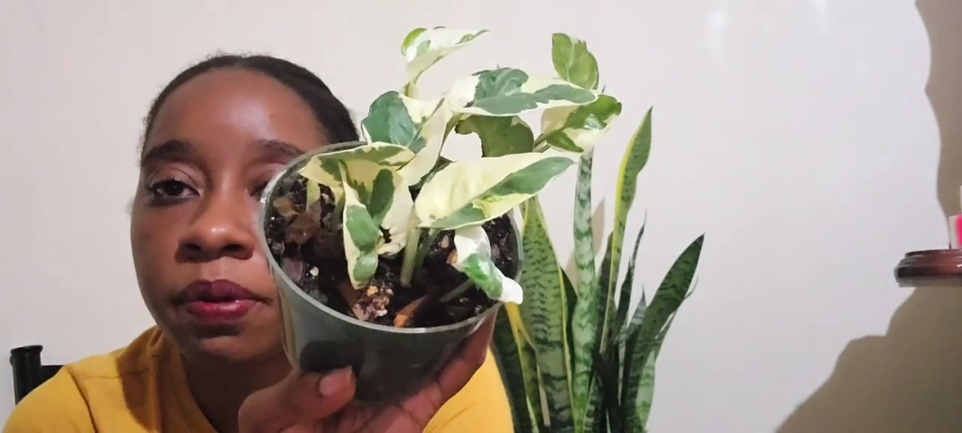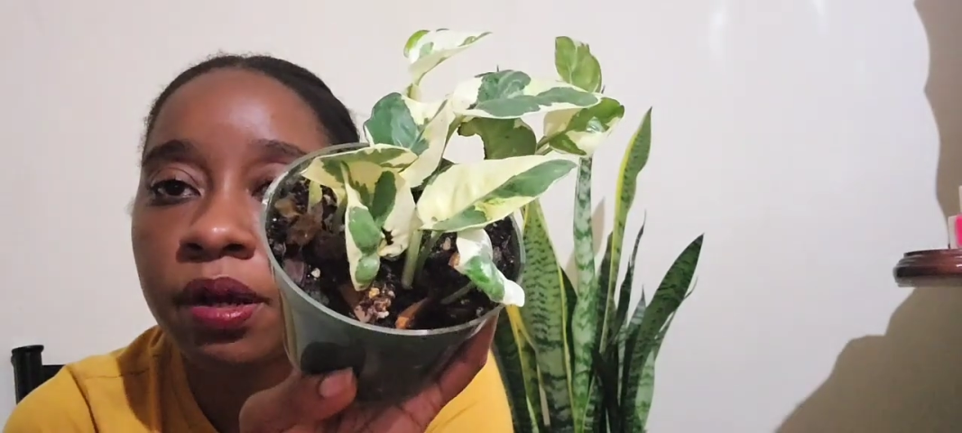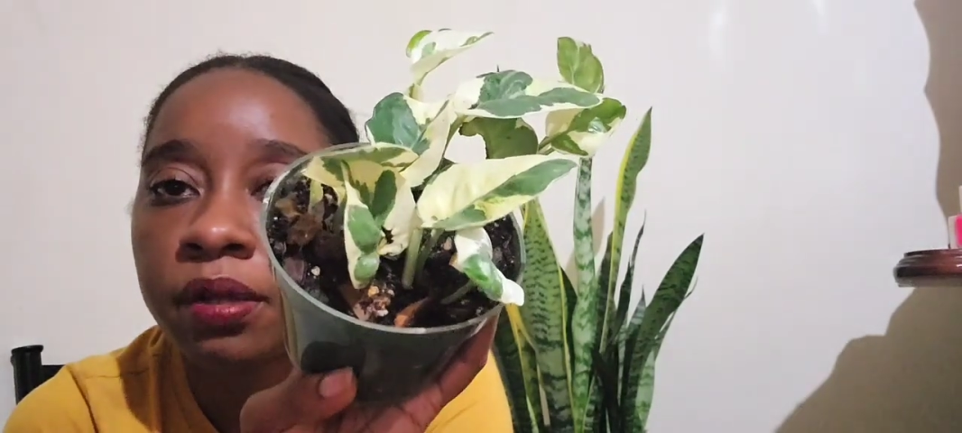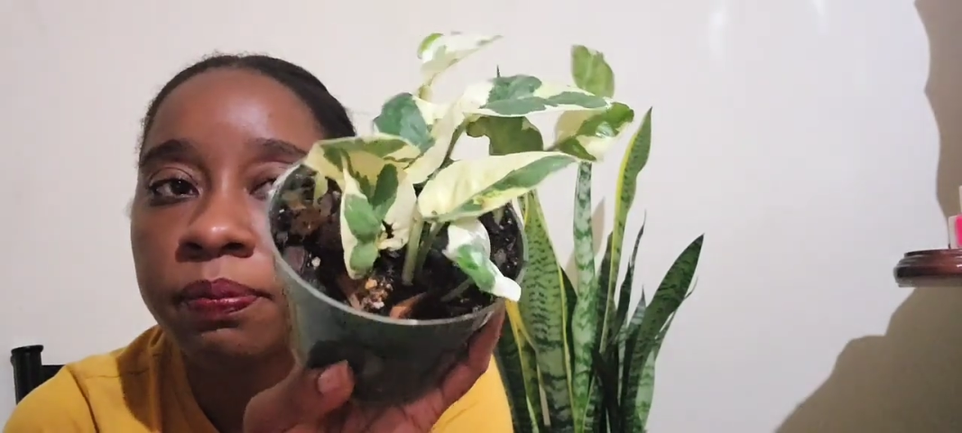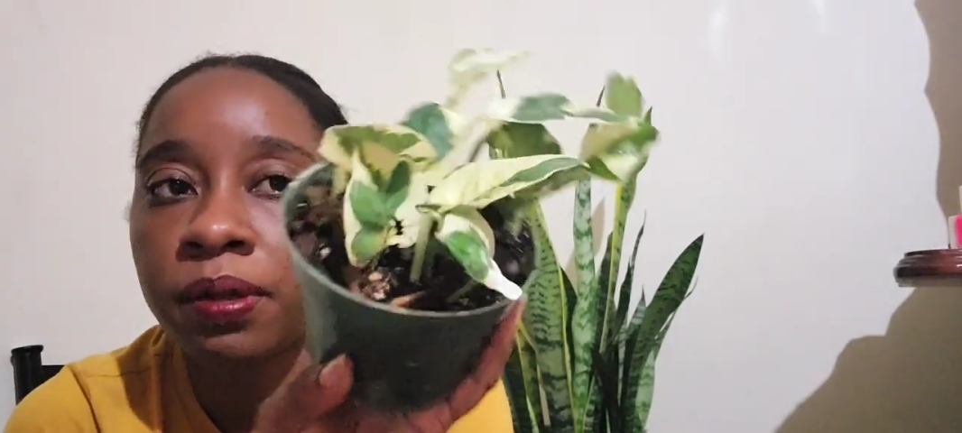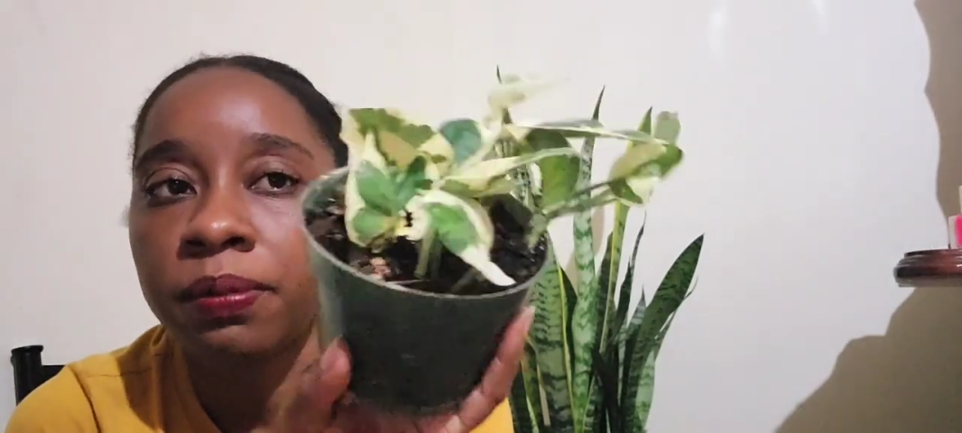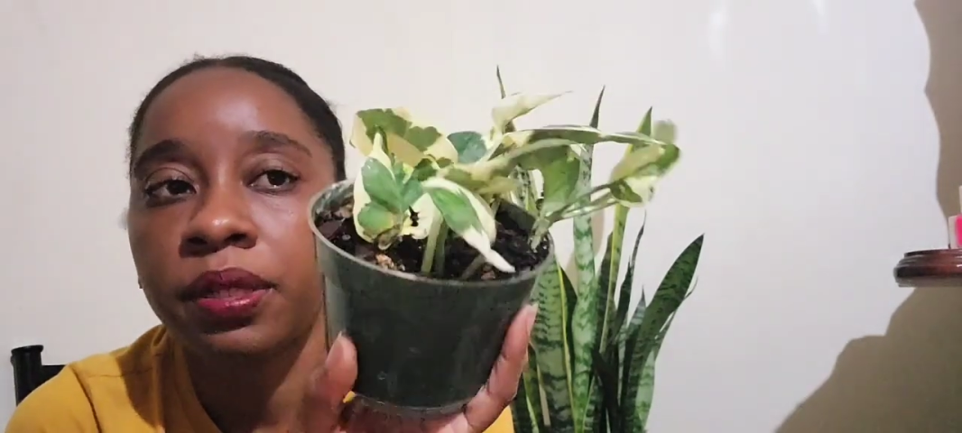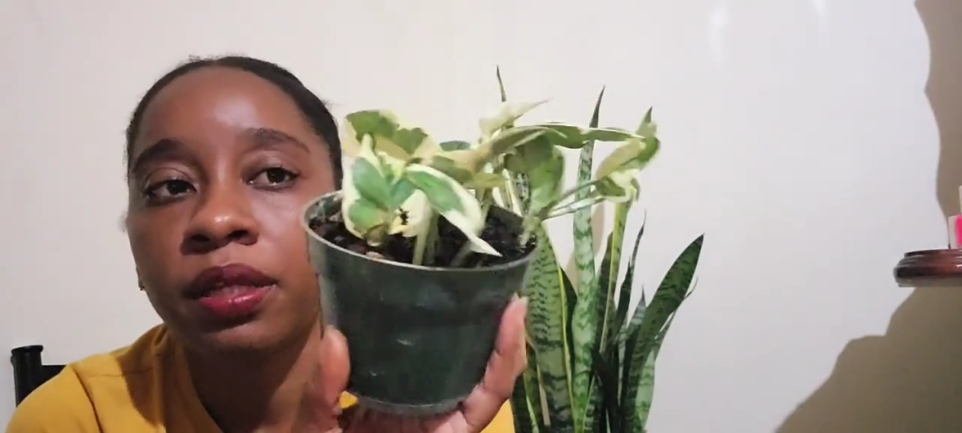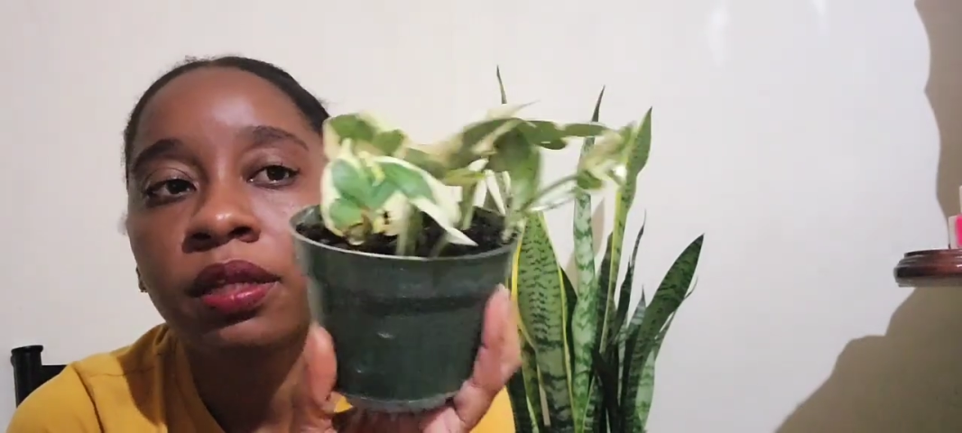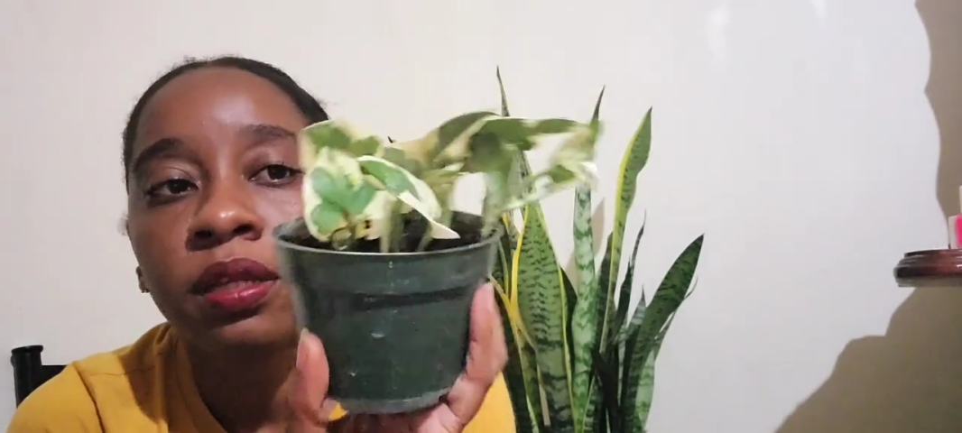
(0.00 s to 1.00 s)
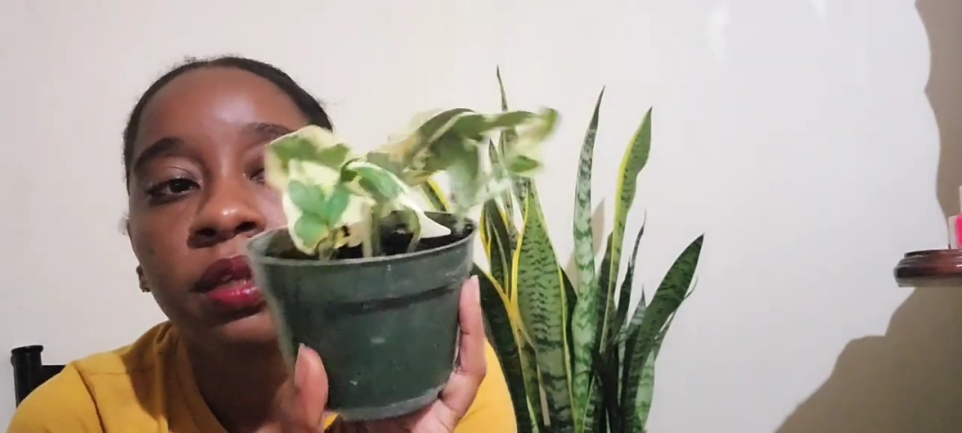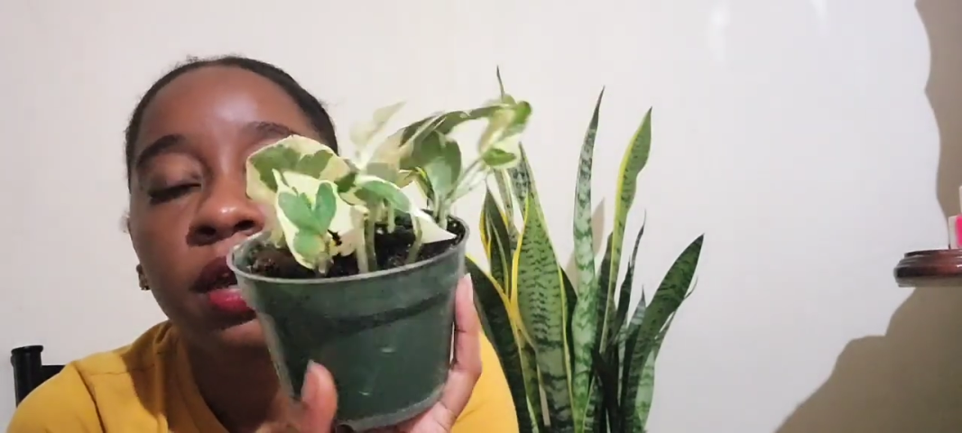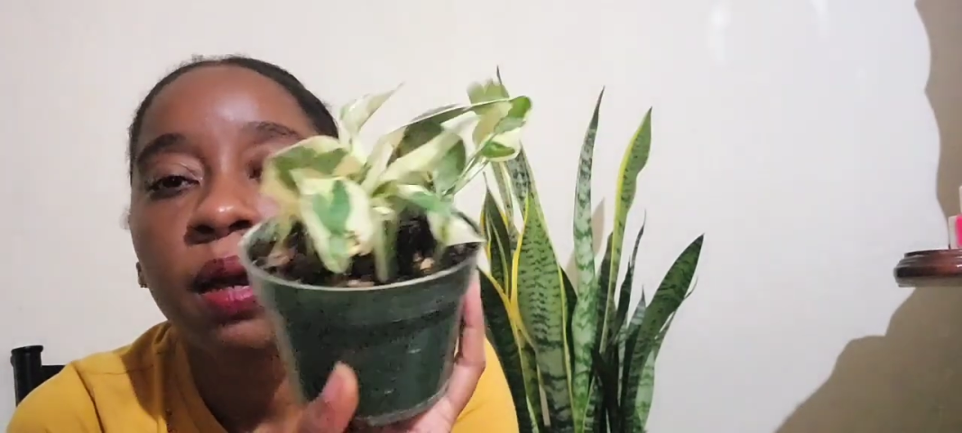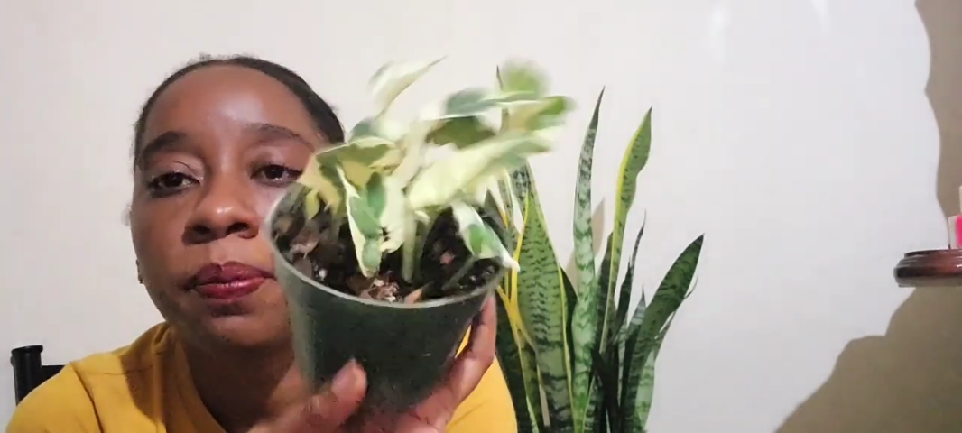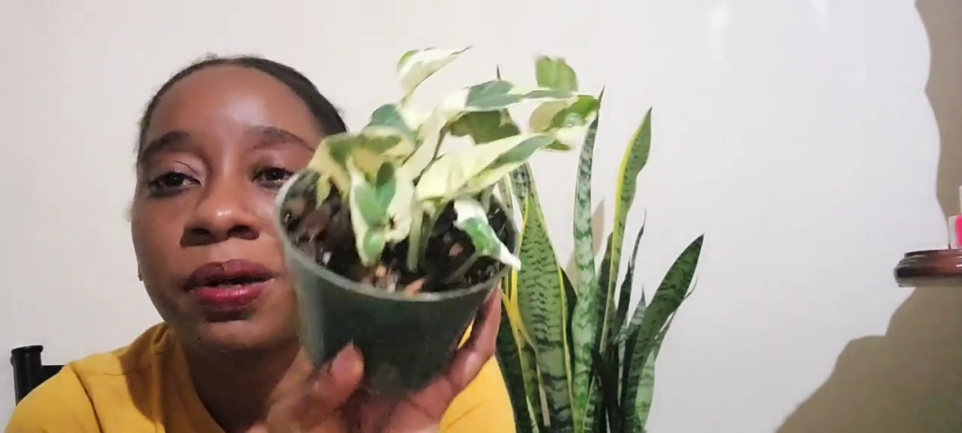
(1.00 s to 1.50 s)
pot, probably
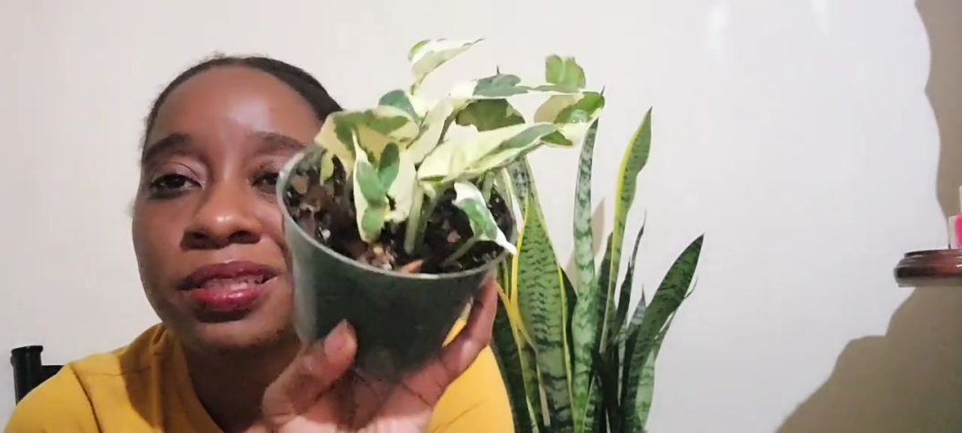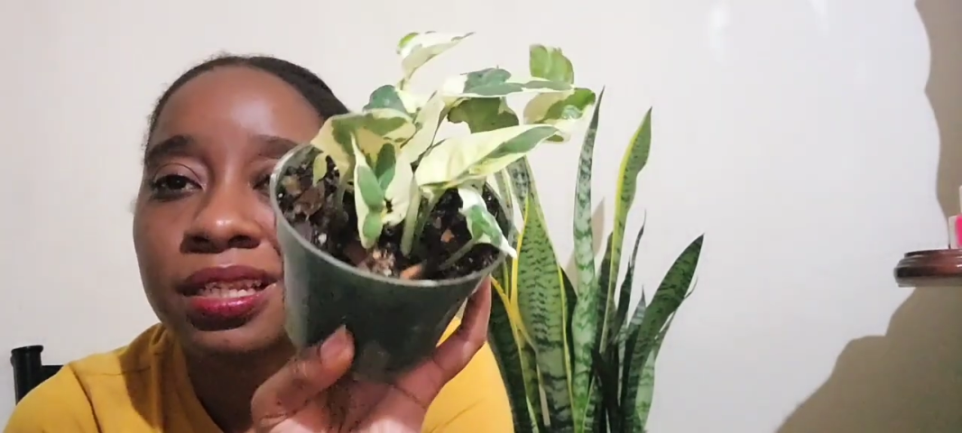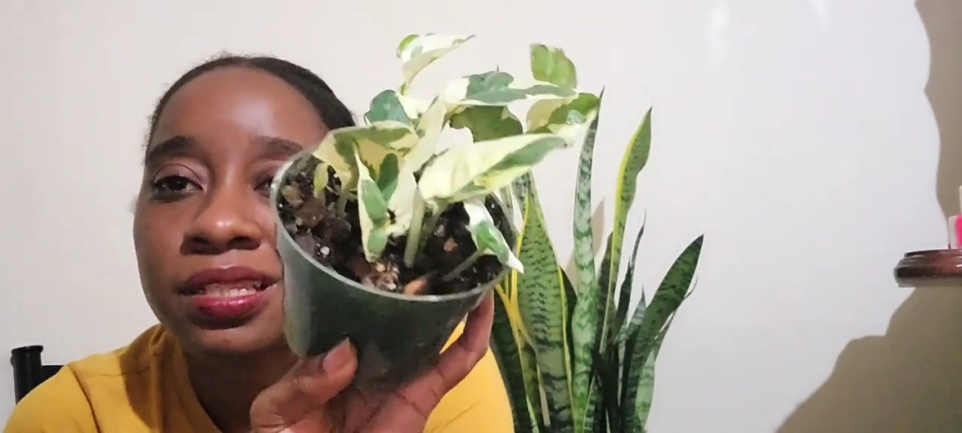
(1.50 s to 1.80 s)
a pot a